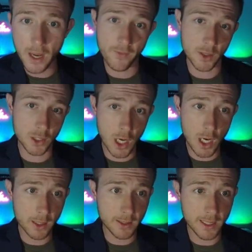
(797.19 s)
We have a
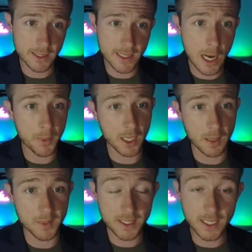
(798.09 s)
dog that has now
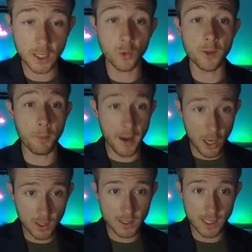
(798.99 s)
become sick with
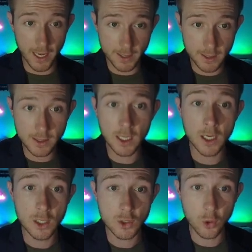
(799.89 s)
parasites
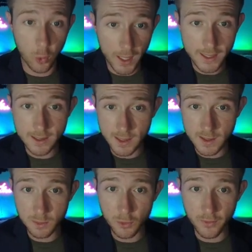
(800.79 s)
twice
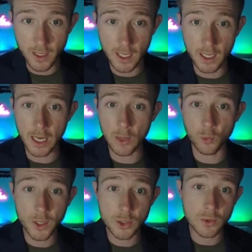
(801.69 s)
since moving in,
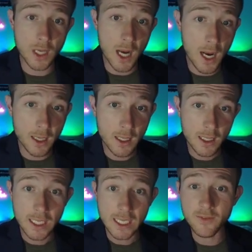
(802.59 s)
and we do not
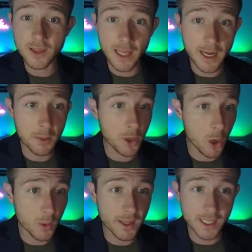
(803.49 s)
even let him
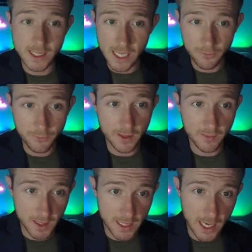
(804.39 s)
go within 10 feet
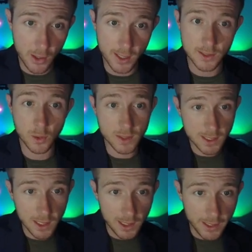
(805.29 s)
of this area. So it's
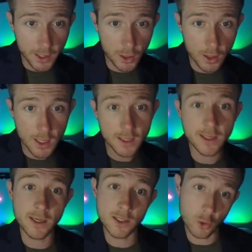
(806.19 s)
clear
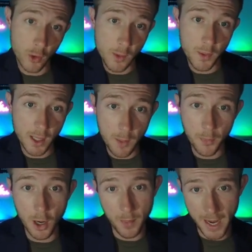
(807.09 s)
that it is creeping
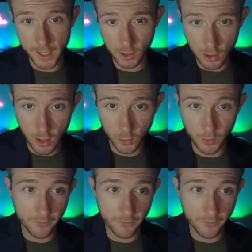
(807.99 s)
up our backyard.